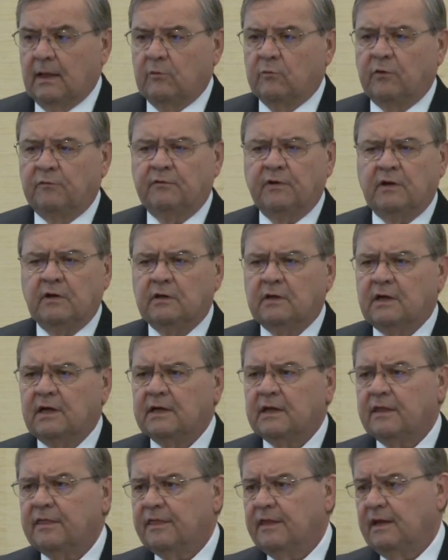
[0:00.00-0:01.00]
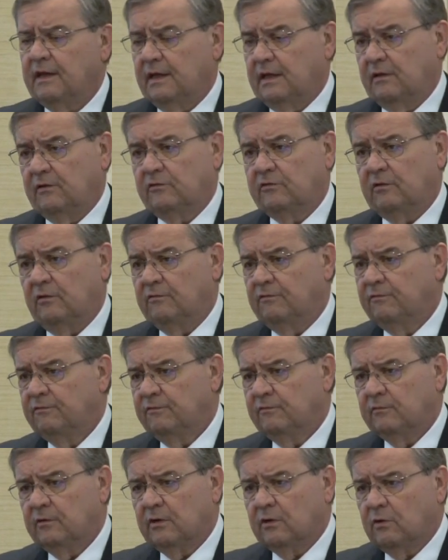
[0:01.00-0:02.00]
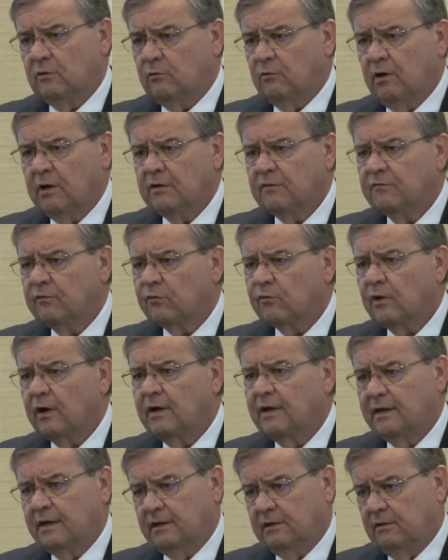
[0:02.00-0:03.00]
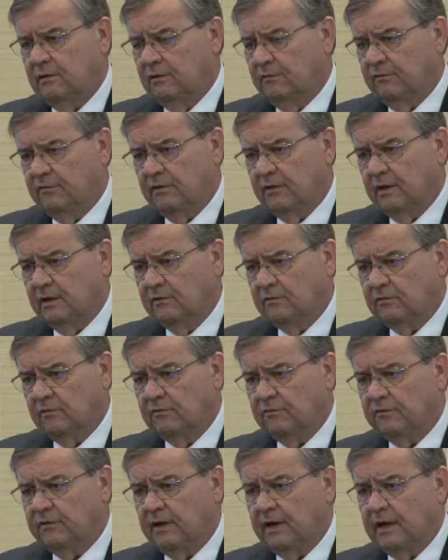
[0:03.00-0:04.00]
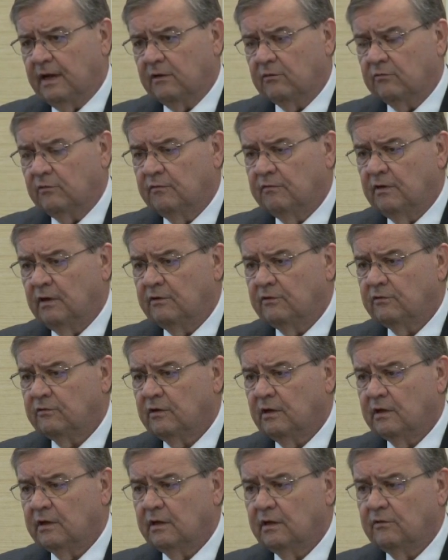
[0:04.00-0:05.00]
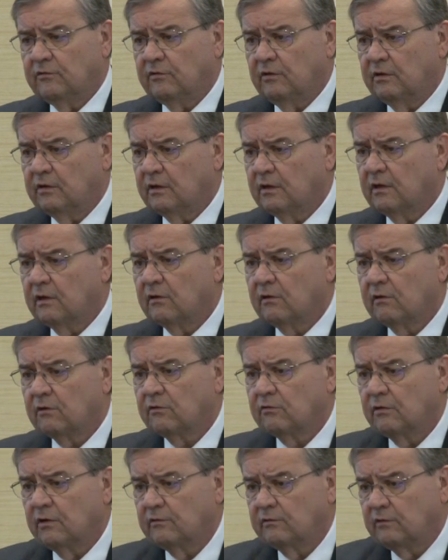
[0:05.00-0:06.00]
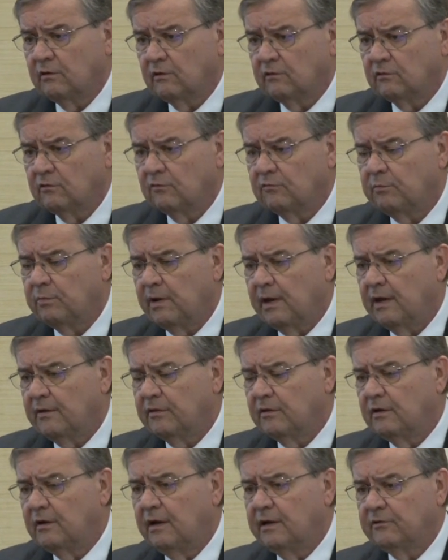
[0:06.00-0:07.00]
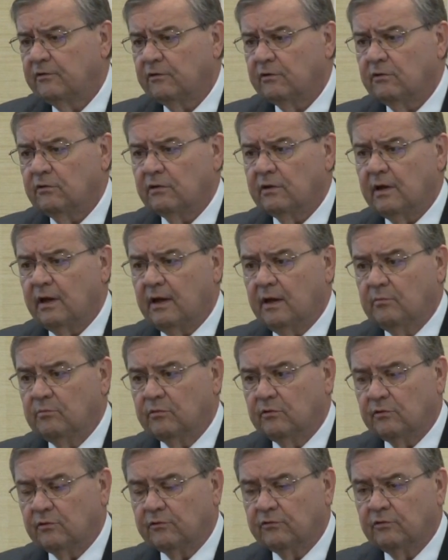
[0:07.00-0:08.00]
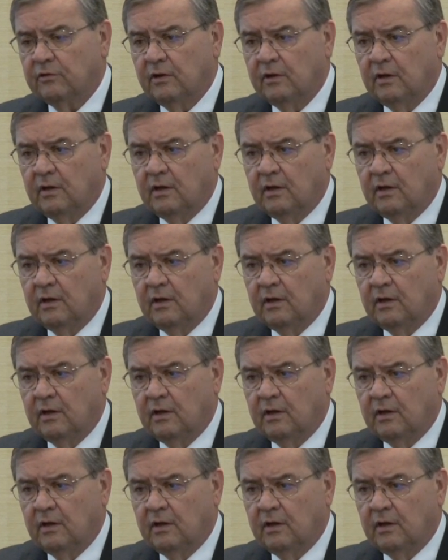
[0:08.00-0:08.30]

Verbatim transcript: We've done a lot of things, a, a, uh, quite a variety of things, in fact. We've done studies on the characteristics of pathological gamblers.